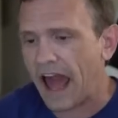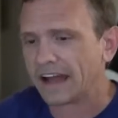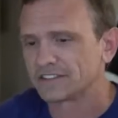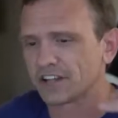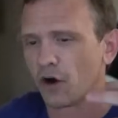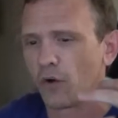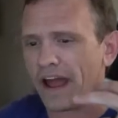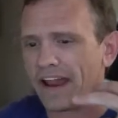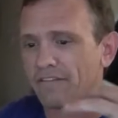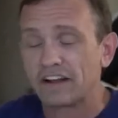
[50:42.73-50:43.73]
And so
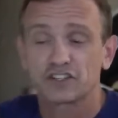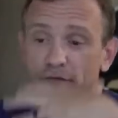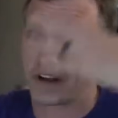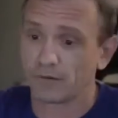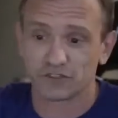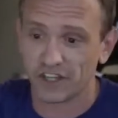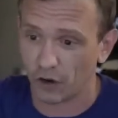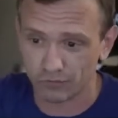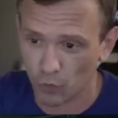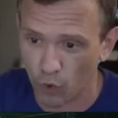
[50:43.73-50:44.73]
it eventually becomes, you
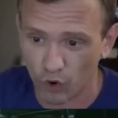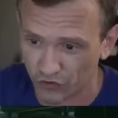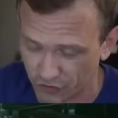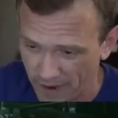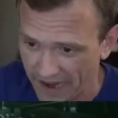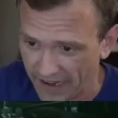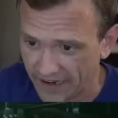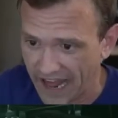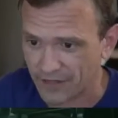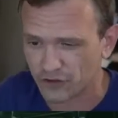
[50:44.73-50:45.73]
know, world
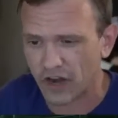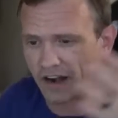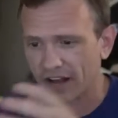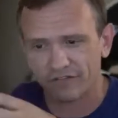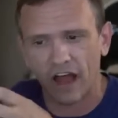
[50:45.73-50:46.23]
spanning, and there's not enough